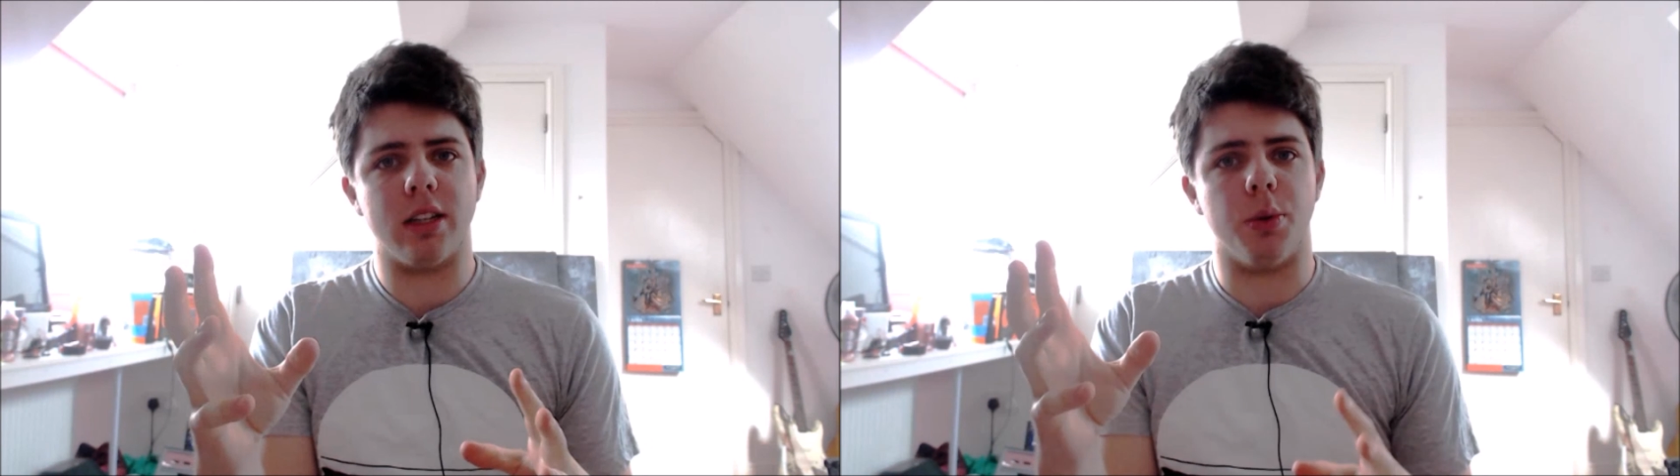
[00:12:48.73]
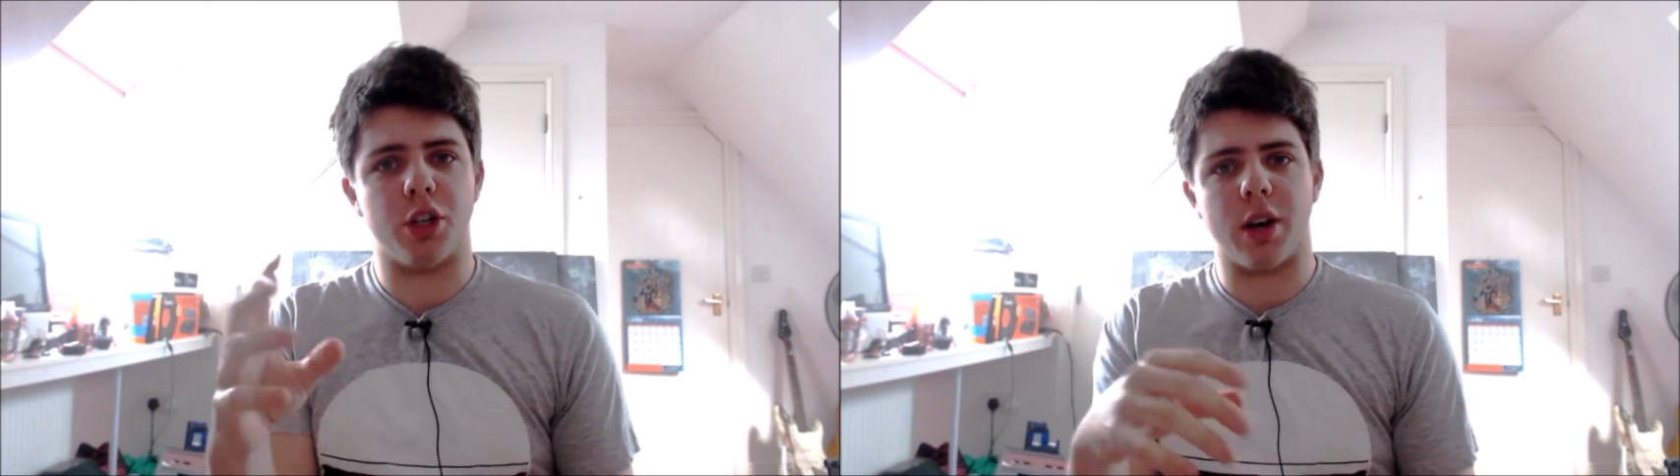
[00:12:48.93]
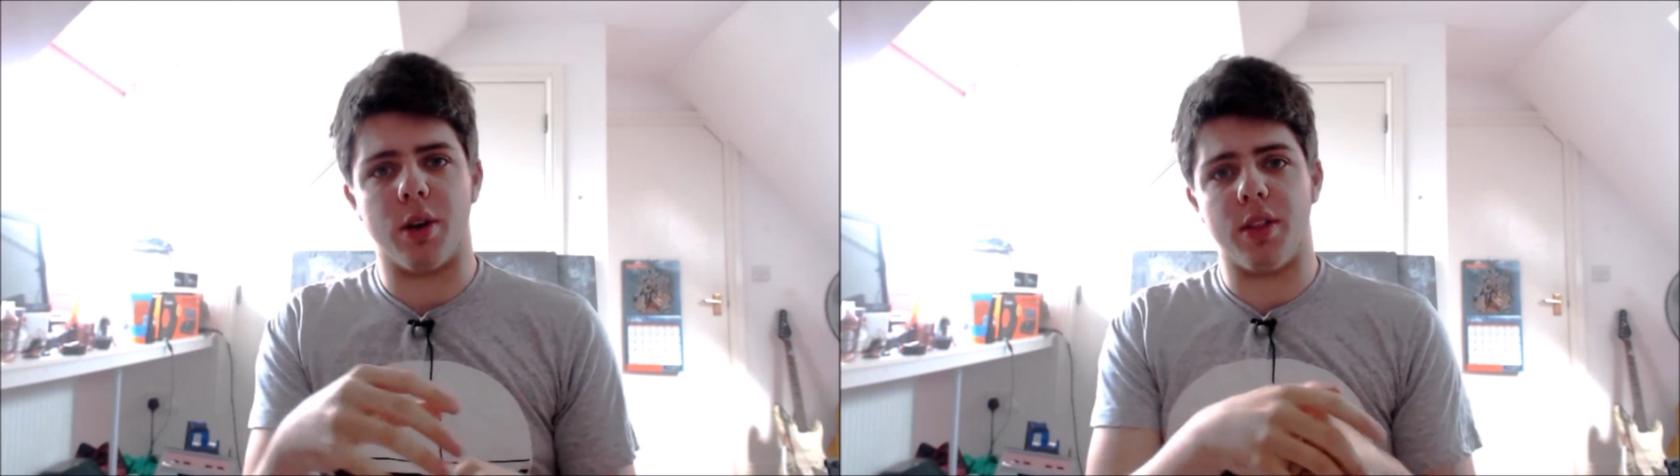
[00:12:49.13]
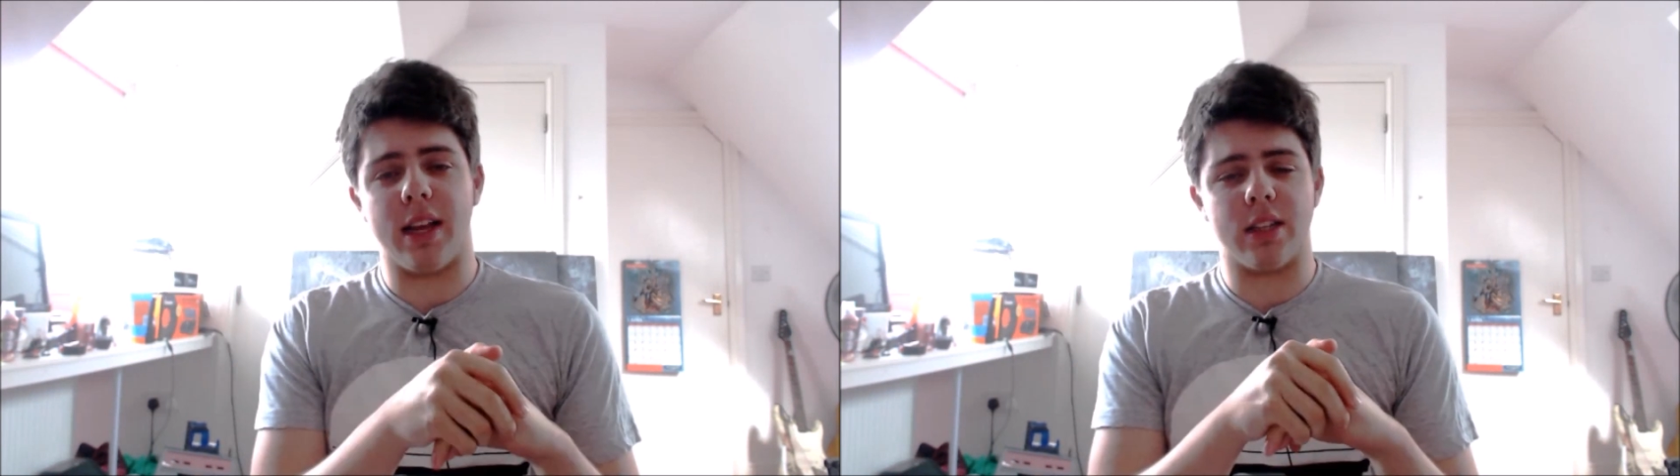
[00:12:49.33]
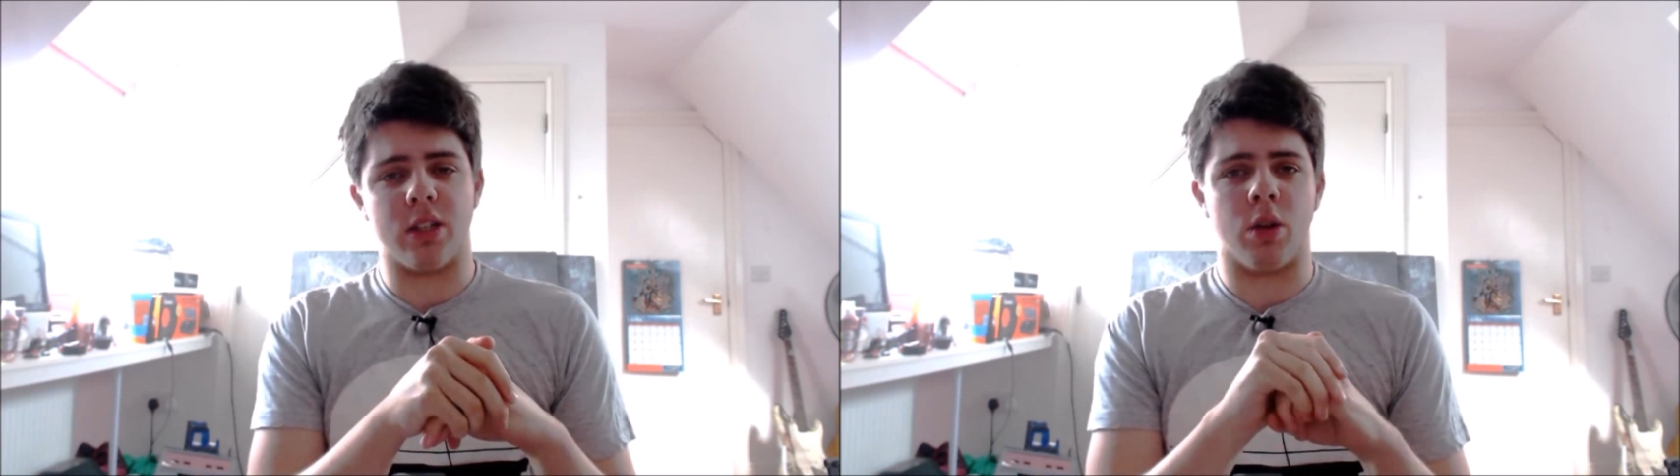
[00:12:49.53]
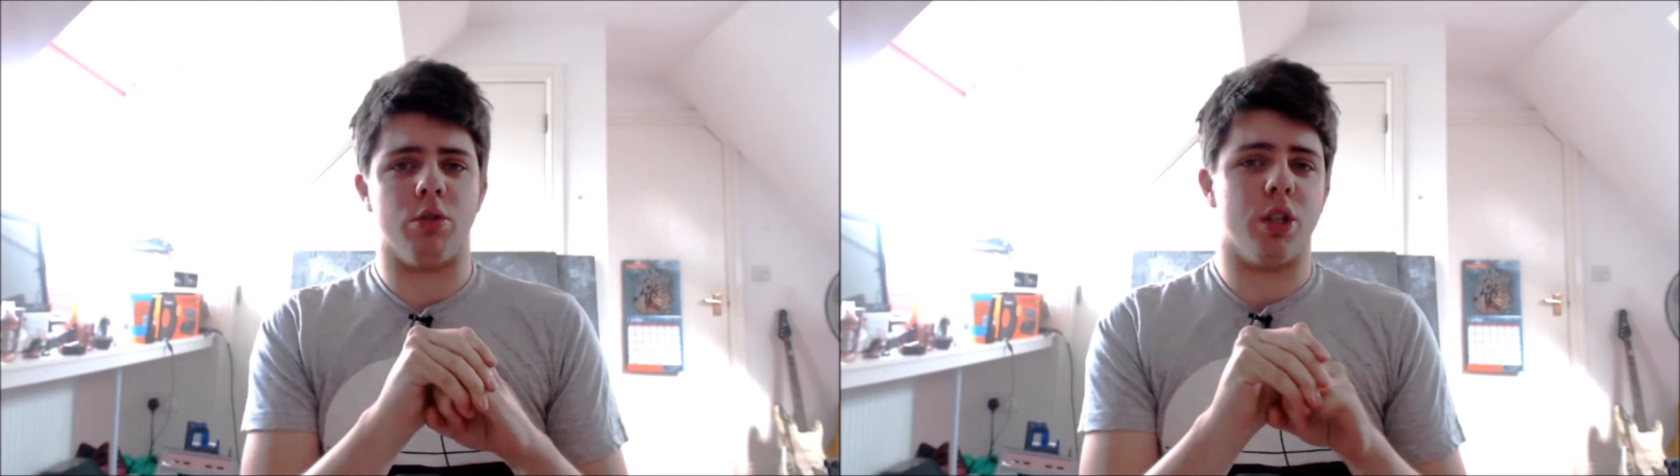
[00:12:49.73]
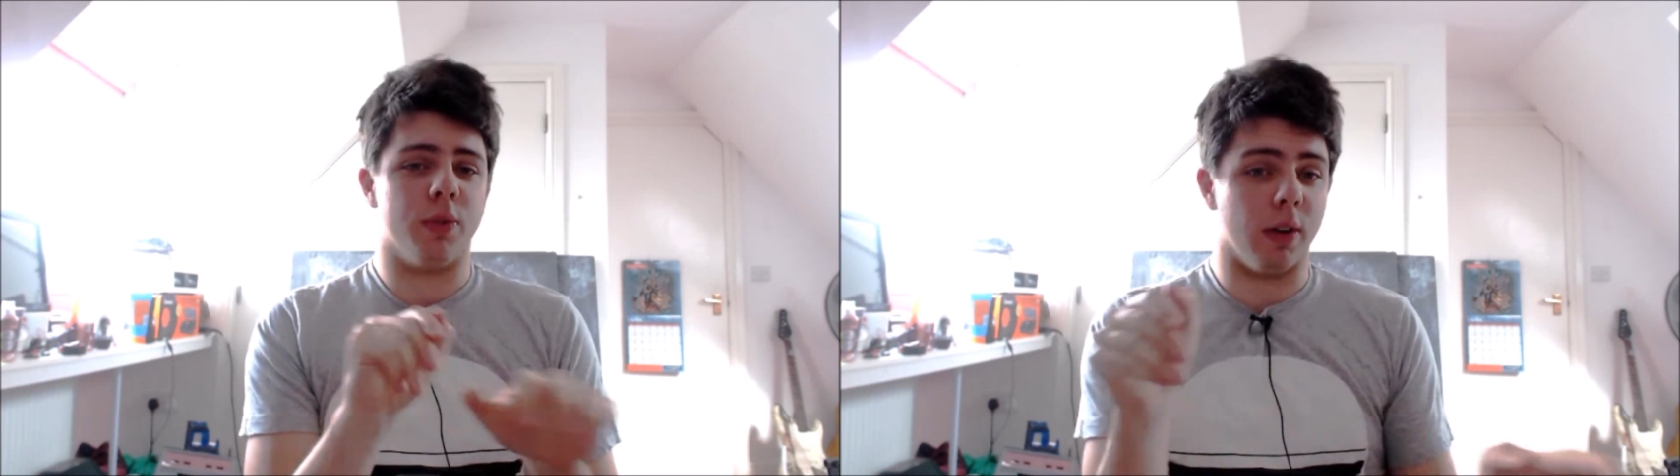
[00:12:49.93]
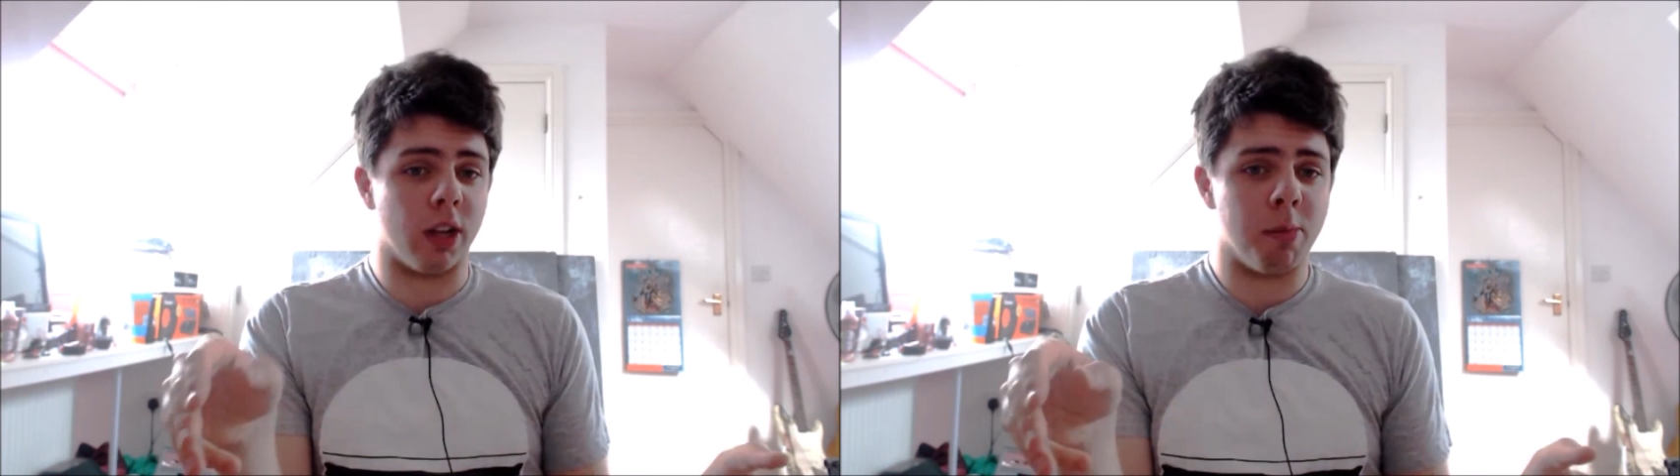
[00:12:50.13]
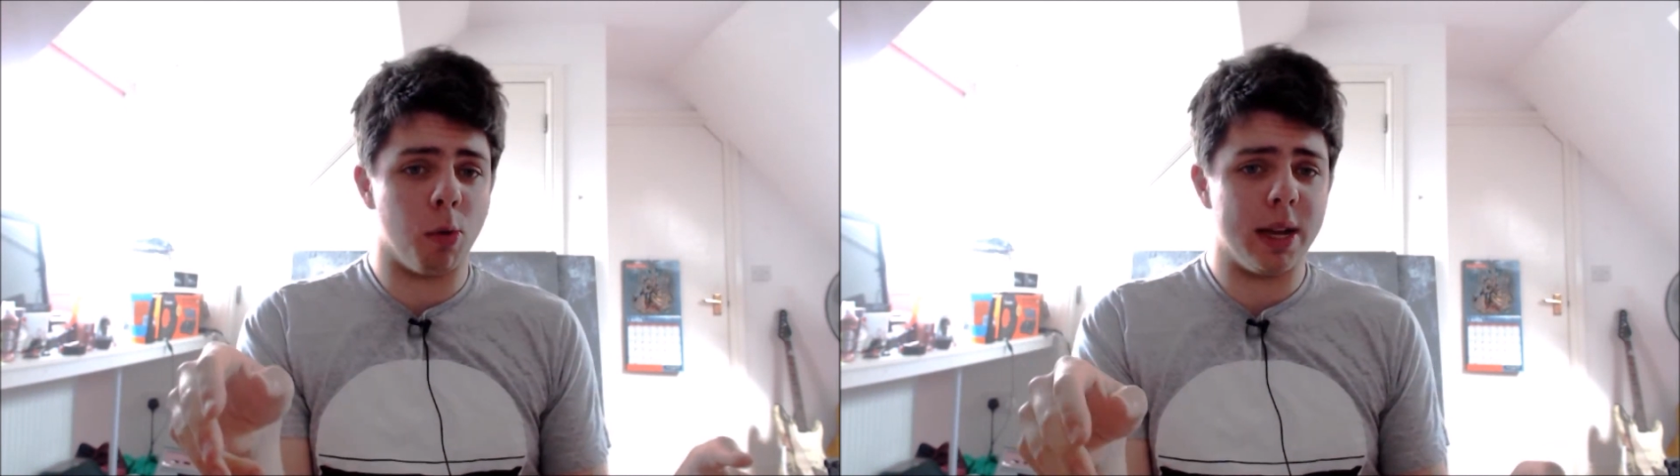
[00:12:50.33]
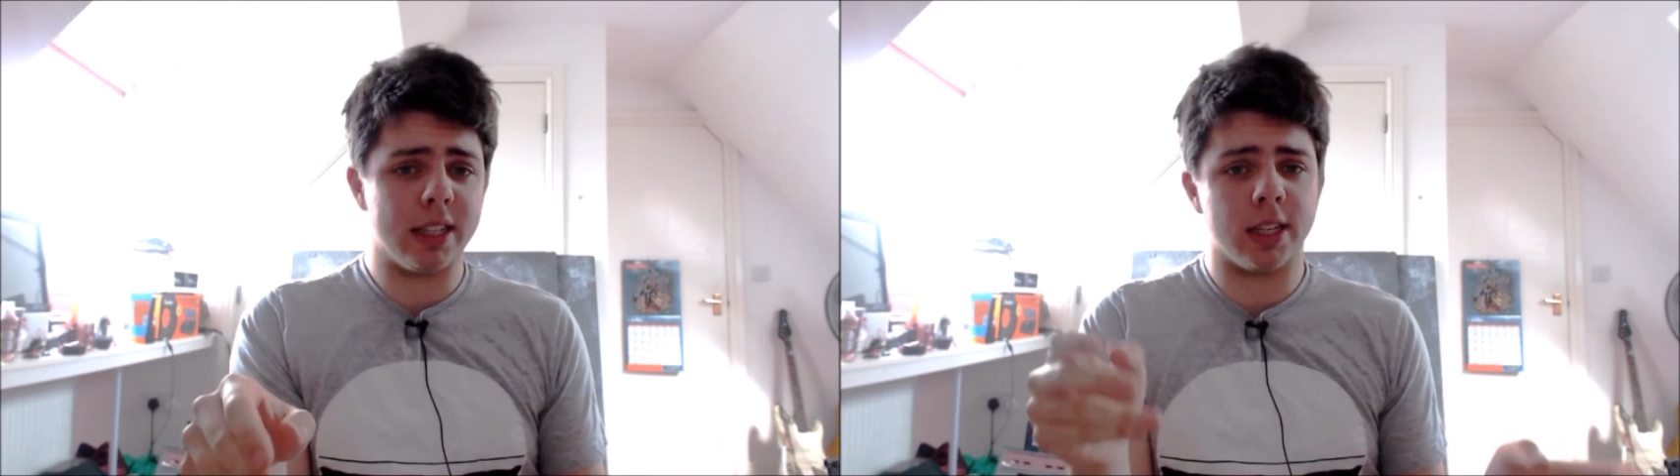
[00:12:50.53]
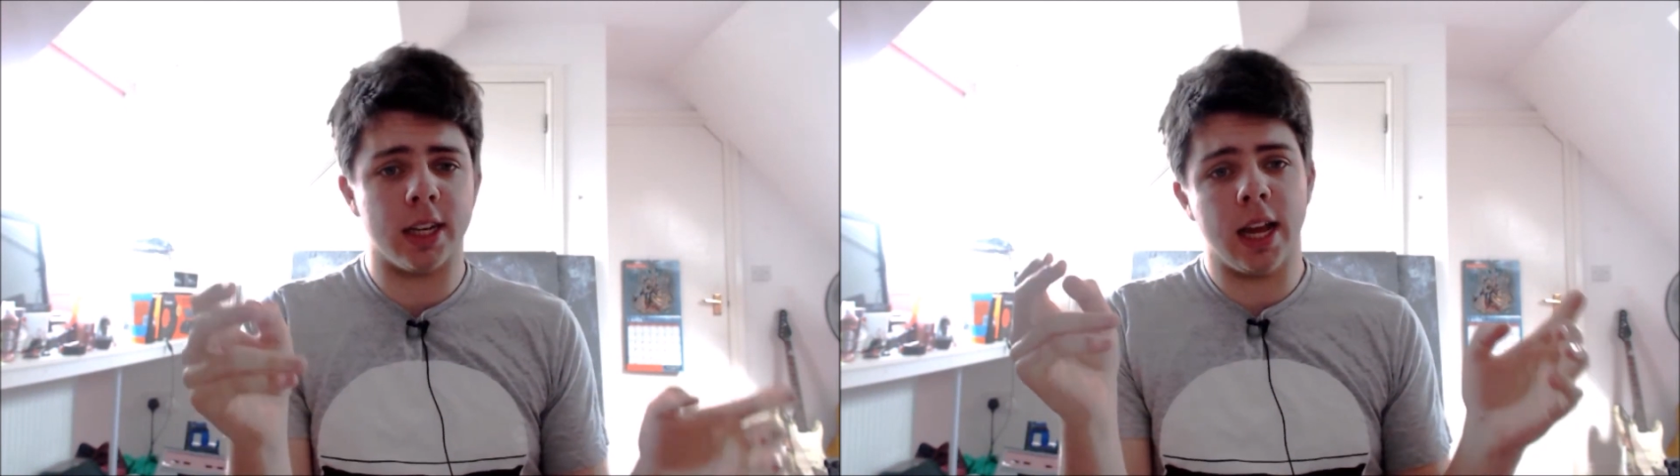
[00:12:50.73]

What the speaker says: to a channel that is not just full of tumbleweeds